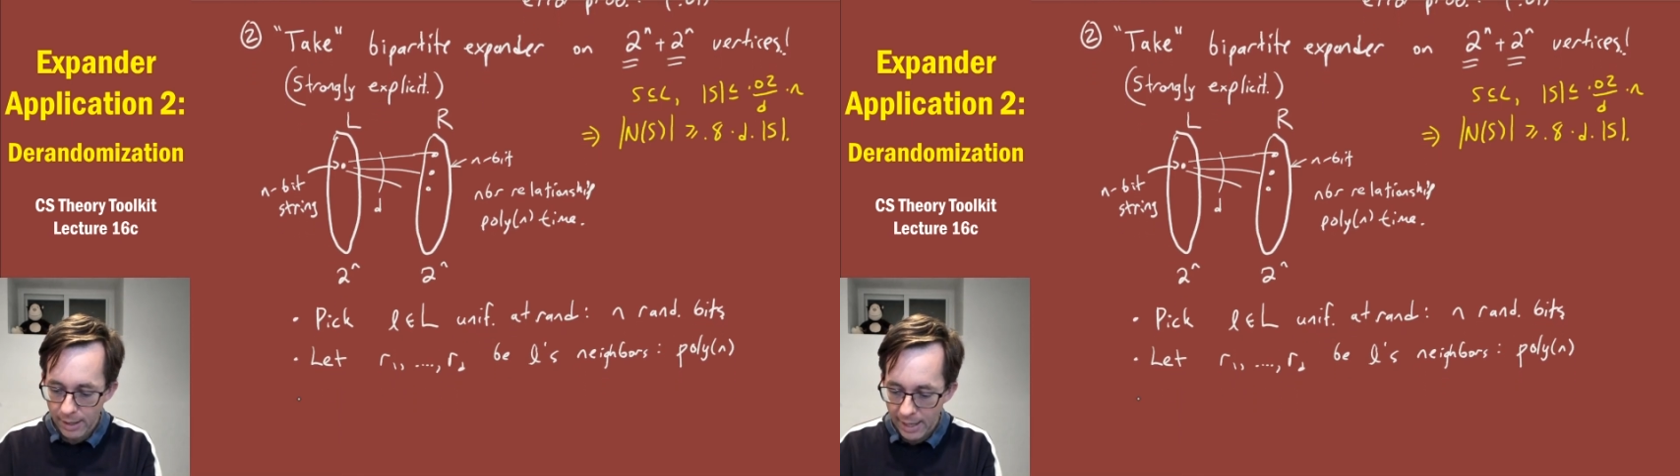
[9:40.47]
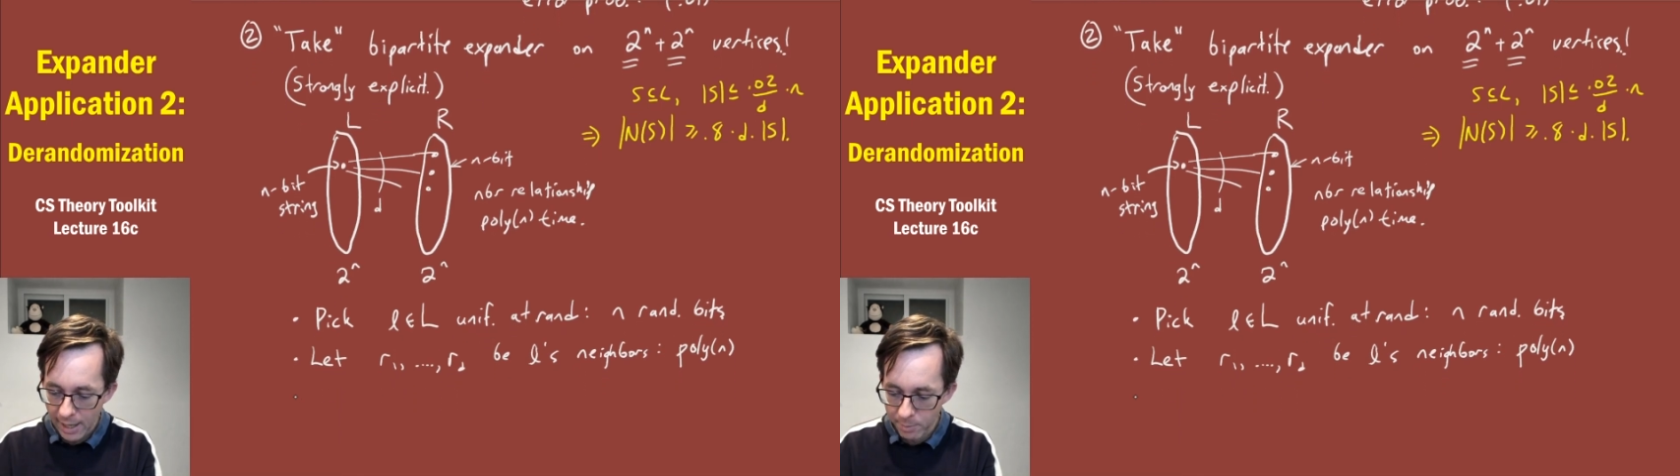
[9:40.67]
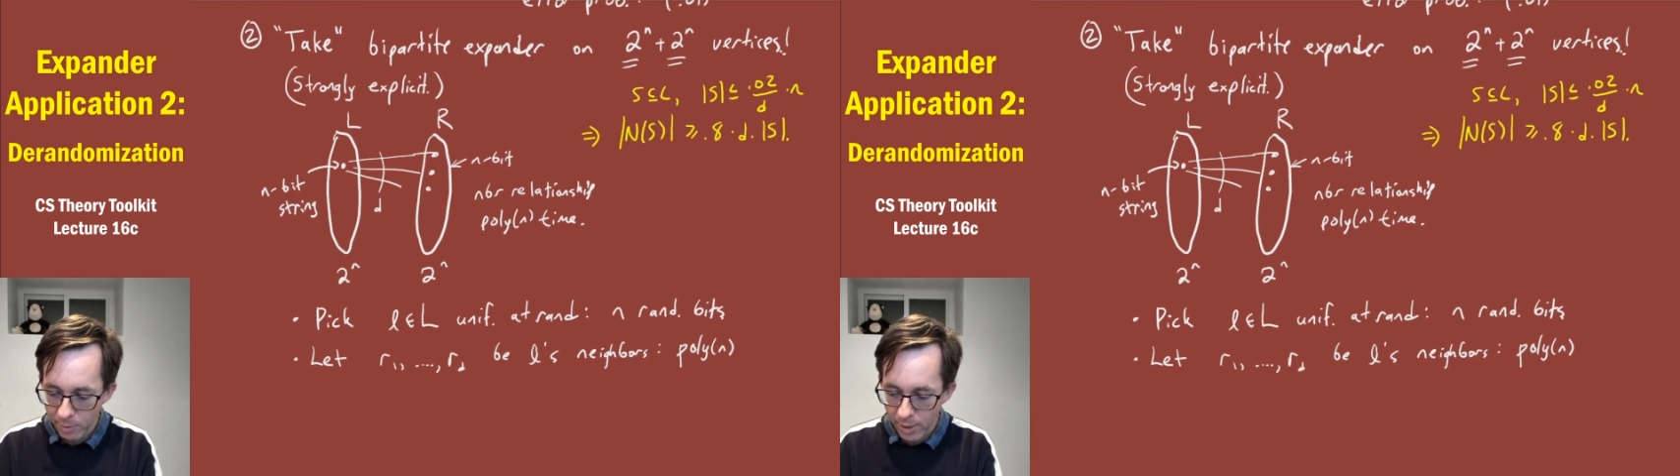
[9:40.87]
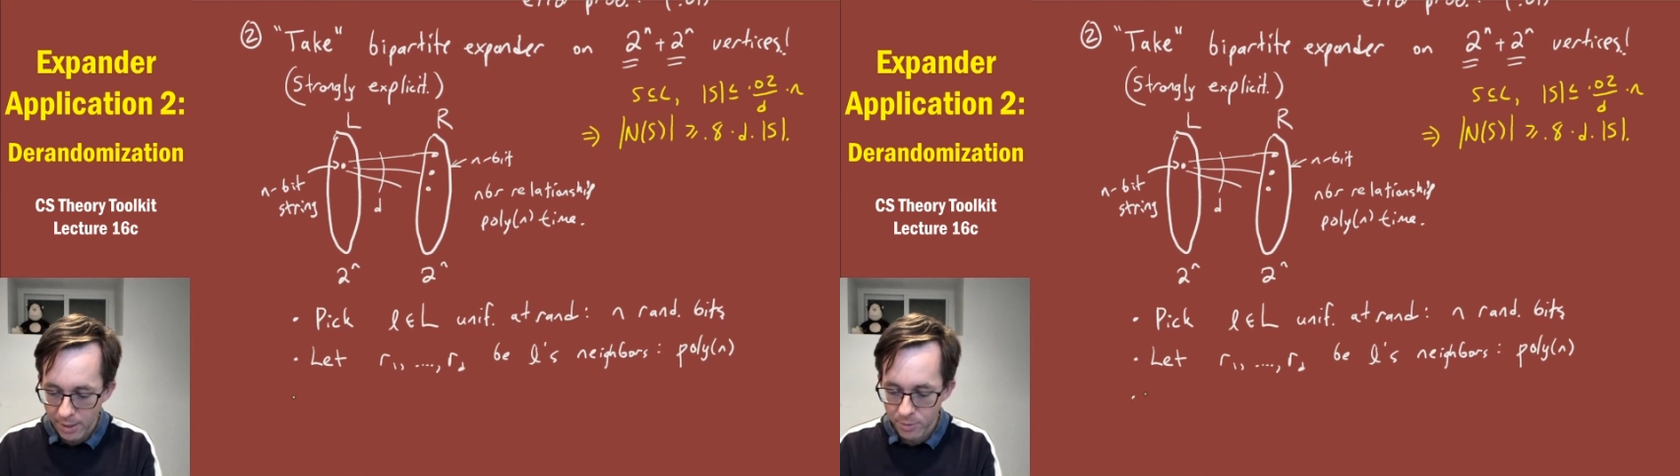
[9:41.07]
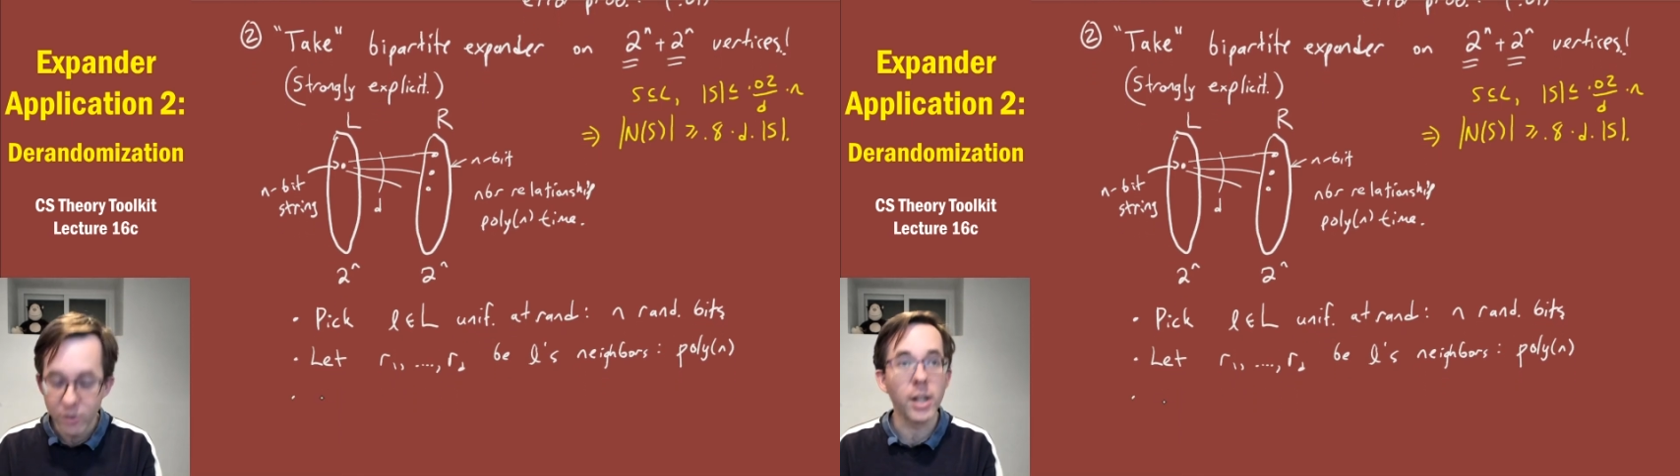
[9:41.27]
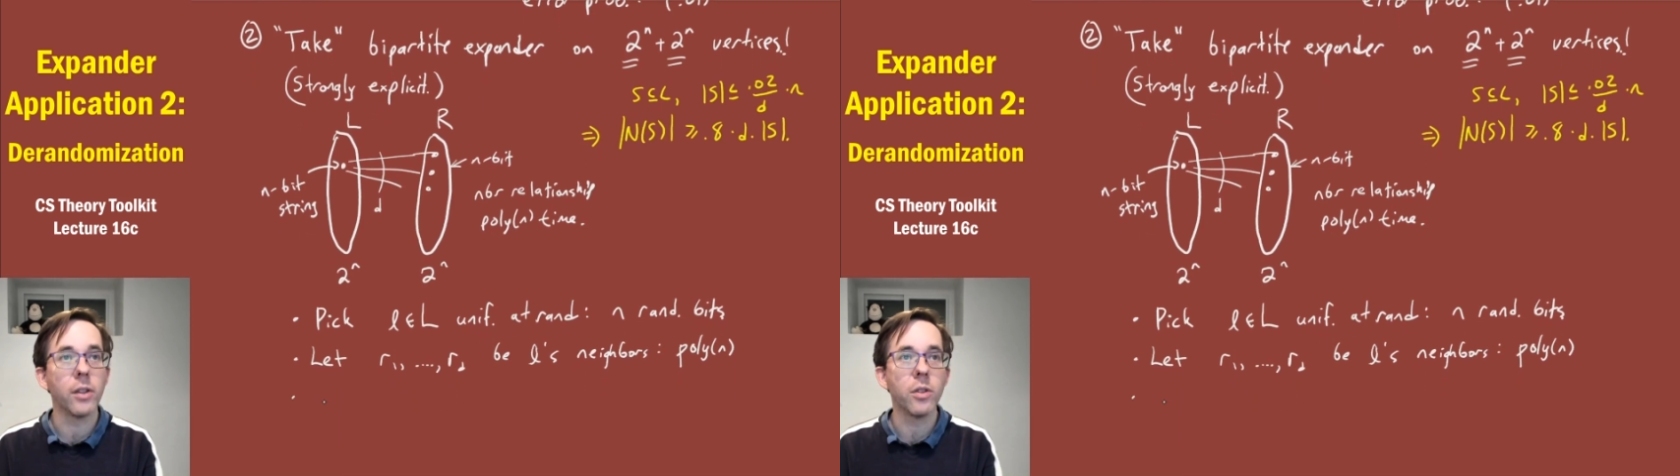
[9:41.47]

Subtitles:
n-bit random strings.